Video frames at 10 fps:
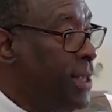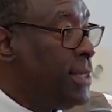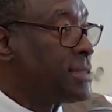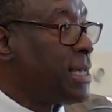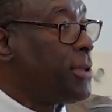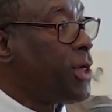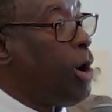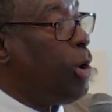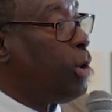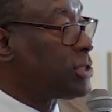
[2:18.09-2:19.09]
Some of the
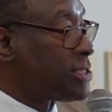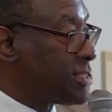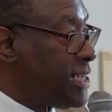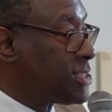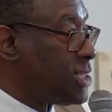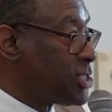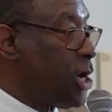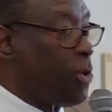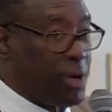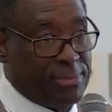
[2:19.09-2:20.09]
older sisters know
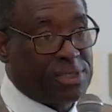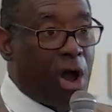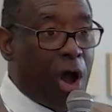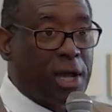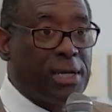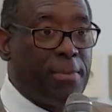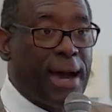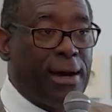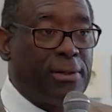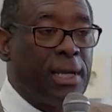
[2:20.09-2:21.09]
what I'm talking about.